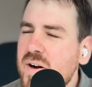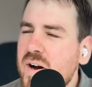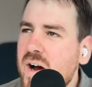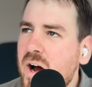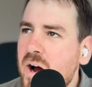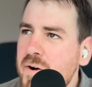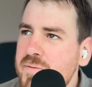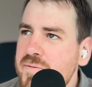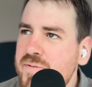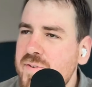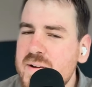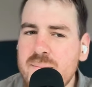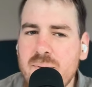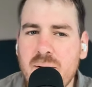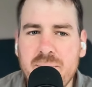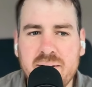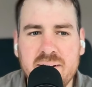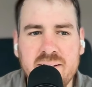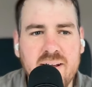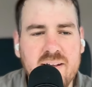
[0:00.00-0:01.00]
hopefully
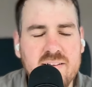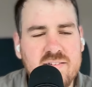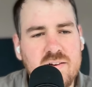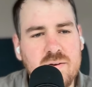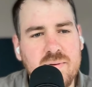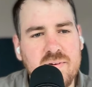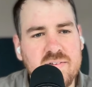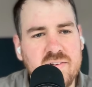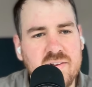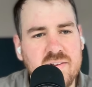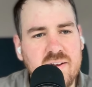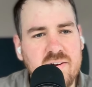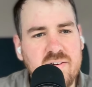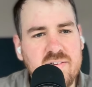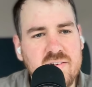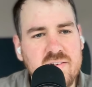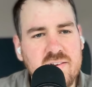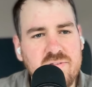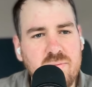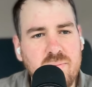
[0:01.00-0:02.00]
where we're going to get to is that there
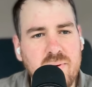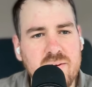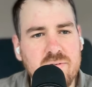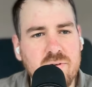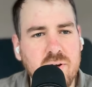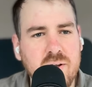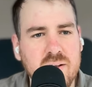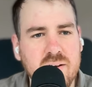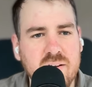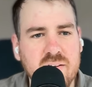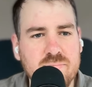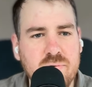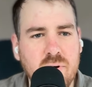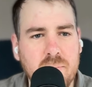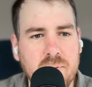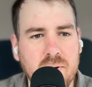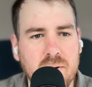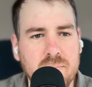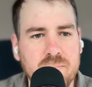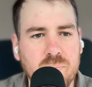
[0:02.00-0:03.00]
is a different way of looking at this
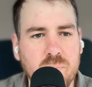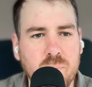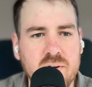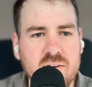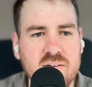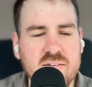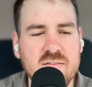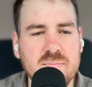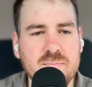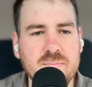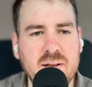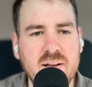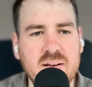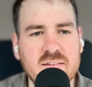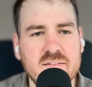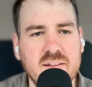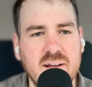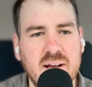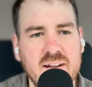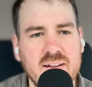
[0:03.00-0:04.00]
problem, which
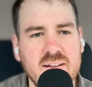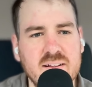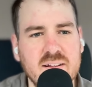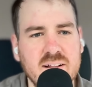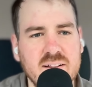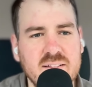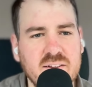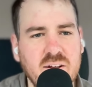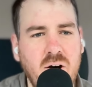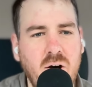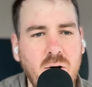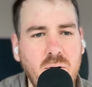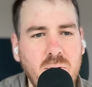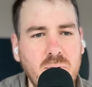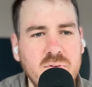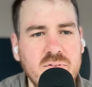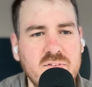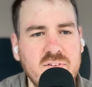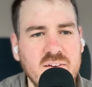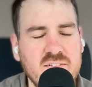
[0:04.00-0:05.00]
means that the
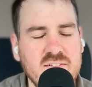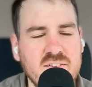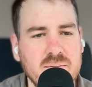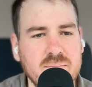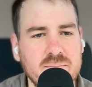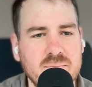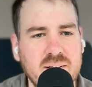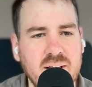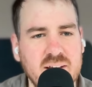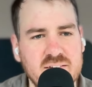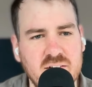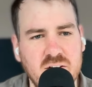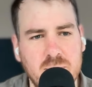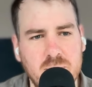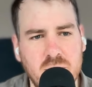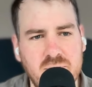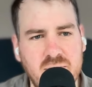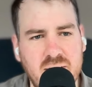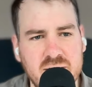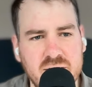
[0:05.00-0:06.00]
whole system gets a lot
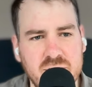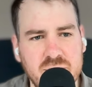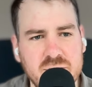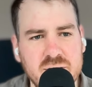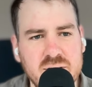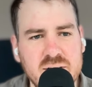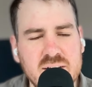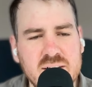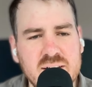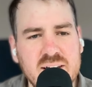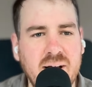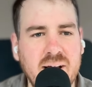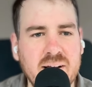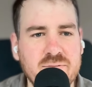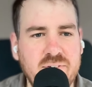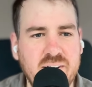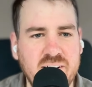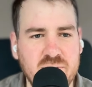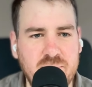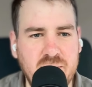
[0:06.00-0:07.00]
more value
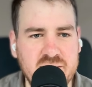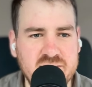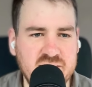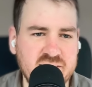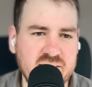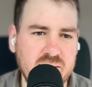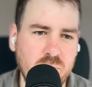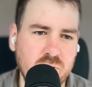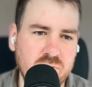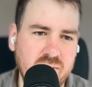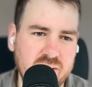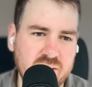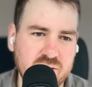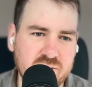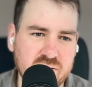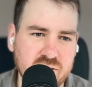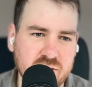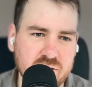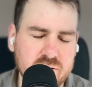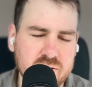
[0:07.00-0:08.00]
and flexible assets get more value
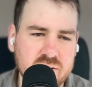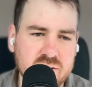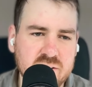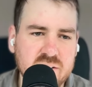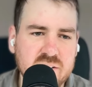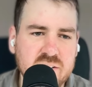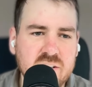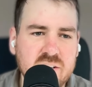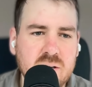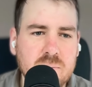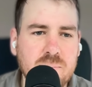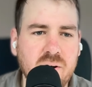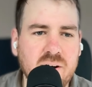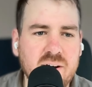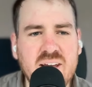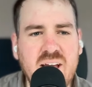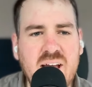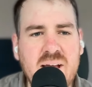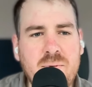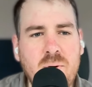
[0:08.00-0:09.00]
too.
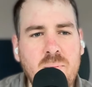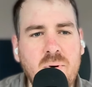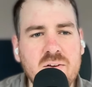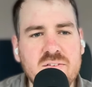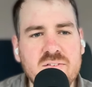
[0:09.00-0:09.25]
But Emma,